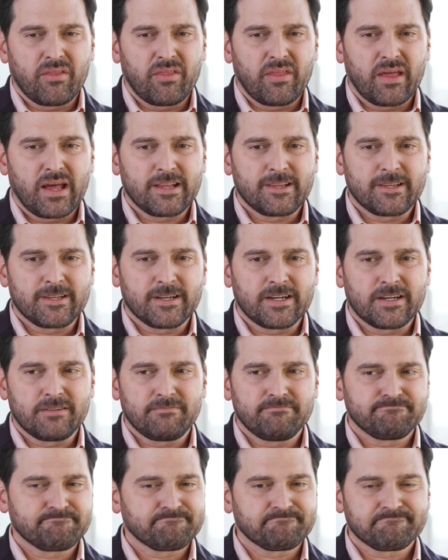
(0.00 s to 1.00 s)
that
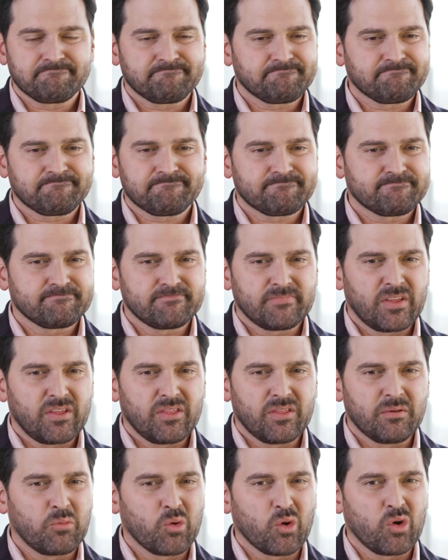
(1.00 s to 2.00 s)

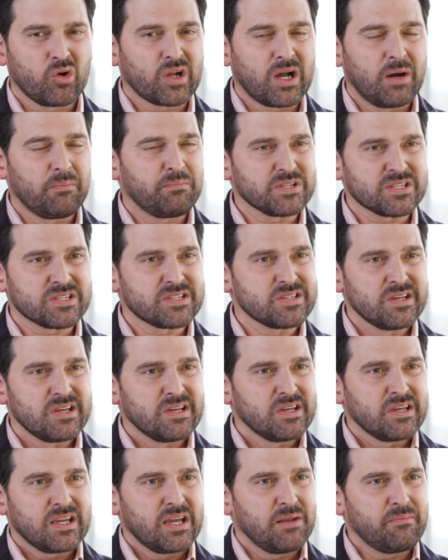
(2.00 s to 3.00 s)
the moral compass,
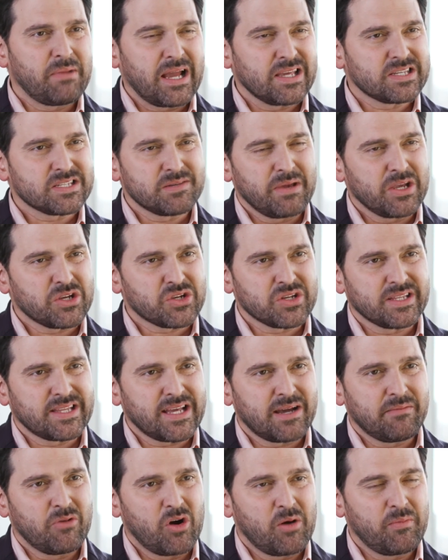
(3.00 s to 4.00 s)
in my estimation at
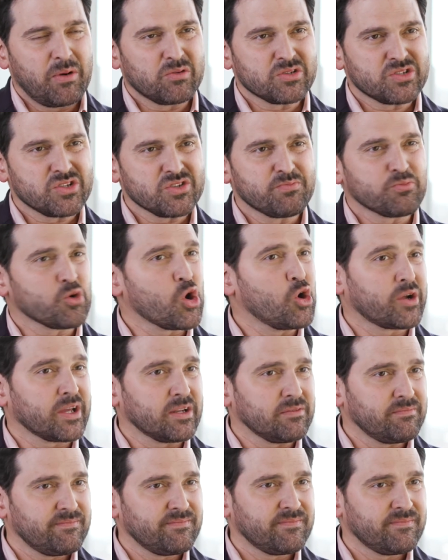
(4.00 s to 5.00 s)
that moment, was just broken.